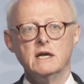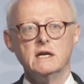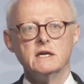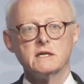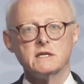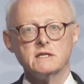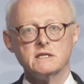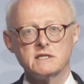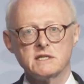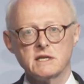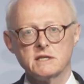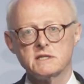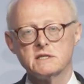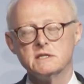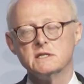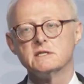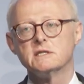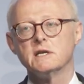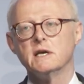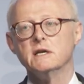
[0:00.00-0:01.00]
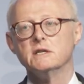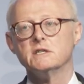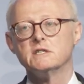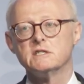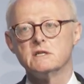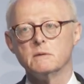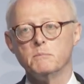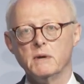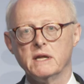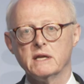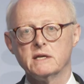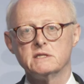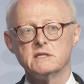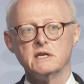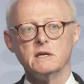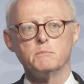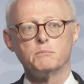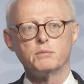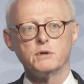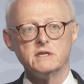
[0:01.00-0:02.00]
consistency and stability
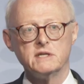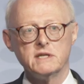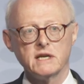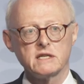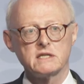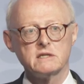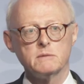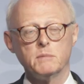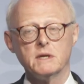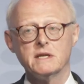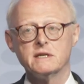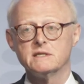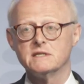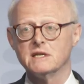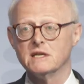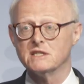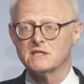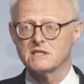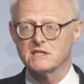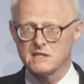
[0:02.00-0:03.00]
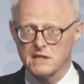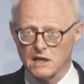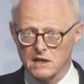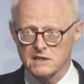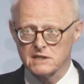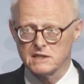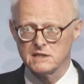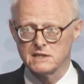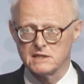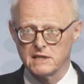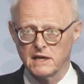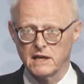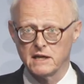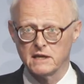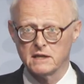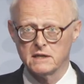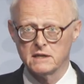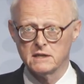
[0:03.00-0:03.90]
and predictability and certainty,